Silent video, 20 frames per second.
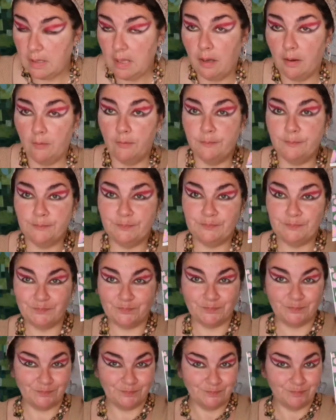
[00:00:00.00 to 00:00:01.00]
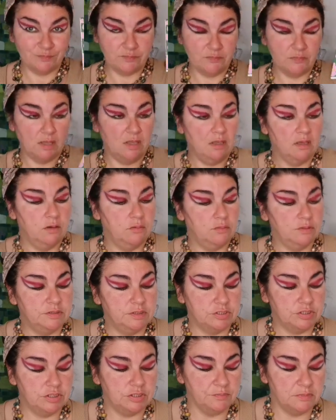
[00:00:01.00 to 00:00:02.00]
Now,
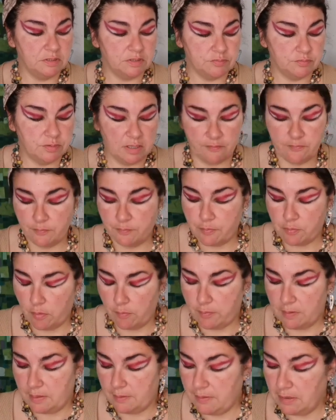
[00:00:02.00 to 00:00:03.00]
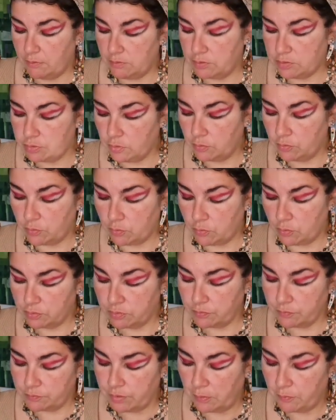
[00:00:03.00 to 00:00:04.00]
with the shimmers we have a problem. I will show
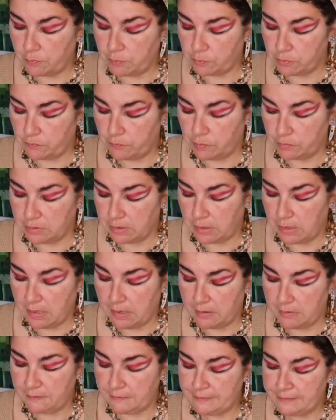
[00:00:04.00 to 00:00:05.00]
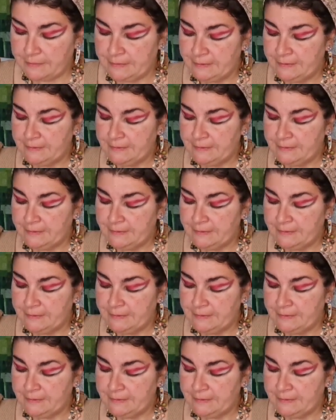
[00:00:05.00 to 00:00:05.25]
you how beautiful they are.